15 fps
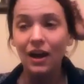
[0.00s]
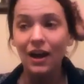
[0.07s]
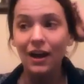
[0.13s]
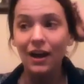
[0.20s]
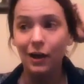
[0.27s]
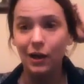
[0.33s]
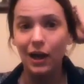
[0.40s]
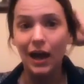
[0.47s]

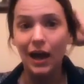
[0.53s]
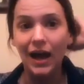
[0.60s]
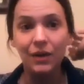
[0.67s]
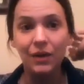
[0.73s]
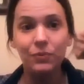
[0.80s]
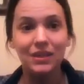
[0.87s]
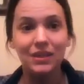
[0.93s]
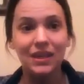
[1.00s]

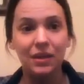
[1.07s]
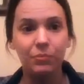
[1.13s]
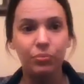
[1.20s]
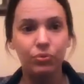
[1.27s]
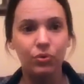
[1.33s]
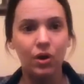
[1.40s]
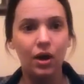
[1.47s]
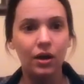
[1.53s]
I would get
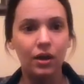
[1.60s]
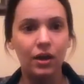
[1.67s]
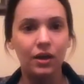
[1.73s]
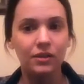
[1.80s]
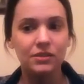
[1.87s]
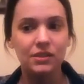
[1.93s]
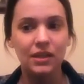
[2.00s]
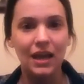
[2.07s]

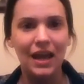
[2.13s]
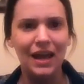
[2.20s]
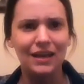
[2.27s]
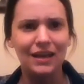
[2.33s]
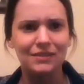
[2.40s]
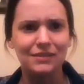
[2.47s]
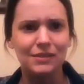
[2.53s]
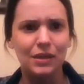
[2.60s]
product
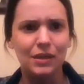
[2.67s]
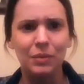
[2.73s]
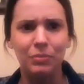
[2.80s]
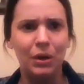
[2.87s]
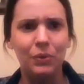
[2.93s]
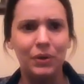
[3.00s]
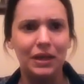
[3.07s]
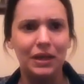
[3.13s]
as a
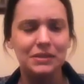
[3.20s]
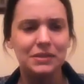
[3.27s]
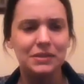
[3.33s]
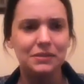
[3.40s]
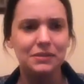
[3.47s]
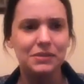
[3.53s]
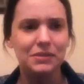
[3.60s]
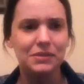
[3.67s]

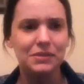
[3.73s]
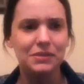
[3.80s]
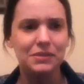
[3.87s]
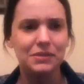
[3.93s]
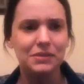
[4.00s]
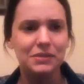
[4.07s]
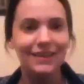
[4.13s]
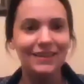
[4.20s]
bonus. So
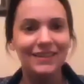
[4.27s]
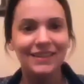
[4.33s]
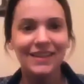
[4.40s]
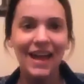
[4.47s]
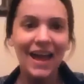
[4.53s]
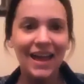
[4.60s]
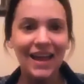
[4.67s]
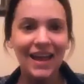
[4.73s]
like,
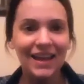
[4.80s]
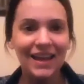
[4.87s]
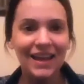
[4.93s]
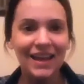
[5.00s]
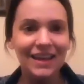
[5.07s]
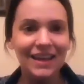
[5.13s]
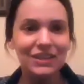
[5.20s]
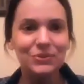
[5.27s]
yay,
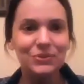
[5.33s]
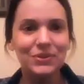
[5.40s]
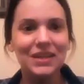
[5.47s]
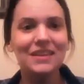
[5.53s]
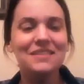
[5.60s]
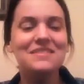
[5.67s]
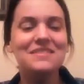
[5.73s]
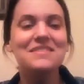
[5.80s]
you get
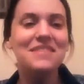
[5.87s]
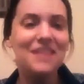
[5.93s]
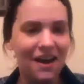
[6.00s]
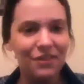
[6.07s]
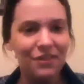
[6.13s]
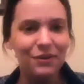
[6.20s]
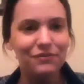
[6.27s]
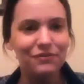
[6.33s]

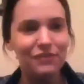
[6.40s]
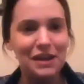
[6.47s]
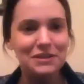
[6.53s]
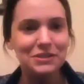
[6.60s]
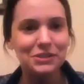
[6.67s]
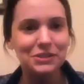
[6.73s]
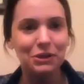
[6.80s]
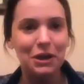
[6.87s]
another
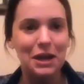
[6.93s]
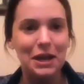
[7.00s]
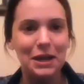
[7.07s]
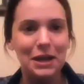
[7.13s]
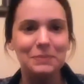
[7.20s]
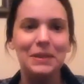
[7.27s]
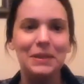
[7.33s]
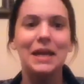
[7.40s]
face
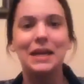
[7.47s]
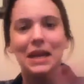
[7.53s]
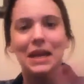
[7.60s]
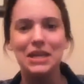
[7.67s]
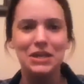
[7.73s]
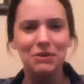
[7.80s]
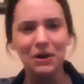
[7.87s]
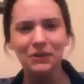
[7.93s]
cream. Like
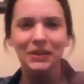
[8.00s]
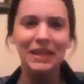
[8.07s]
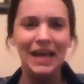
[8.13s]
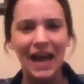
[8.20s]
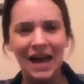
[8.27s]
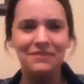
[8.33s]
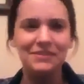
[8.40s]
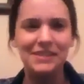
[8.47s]
you only
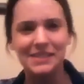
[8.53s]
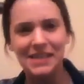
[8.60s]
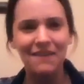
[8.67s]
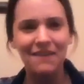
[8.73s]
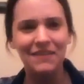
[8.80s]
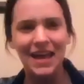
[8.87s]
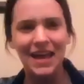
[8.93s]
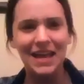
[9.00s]
have 7
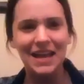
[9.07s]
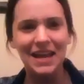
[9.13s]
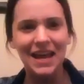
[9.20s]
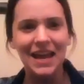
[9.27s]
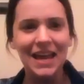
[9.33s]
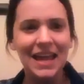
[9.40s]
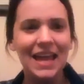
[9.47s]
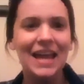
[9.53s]

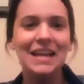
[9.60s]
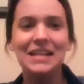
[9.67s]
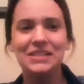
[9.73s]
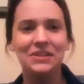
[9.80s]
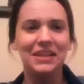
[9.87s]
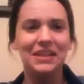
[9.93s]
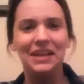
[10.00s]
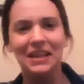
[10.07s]
and it's
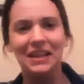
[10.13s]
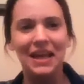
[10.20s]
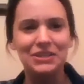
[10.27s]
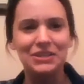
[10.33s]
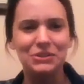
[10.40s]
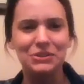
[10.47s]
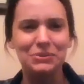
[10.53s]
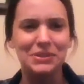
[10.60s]
only going to
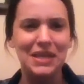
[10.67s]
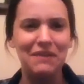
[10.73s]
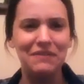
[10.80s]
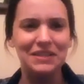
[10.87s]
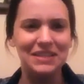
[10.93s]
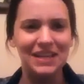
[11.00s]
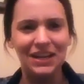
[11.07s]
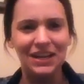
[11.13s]
last you 7
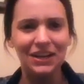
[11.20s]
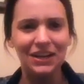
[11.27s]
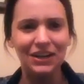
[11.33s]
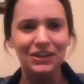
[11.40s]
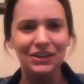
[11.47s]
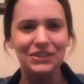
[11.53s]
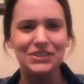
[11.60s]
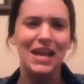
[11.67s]

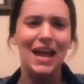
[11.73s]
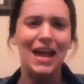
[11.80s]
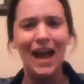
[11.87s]
years.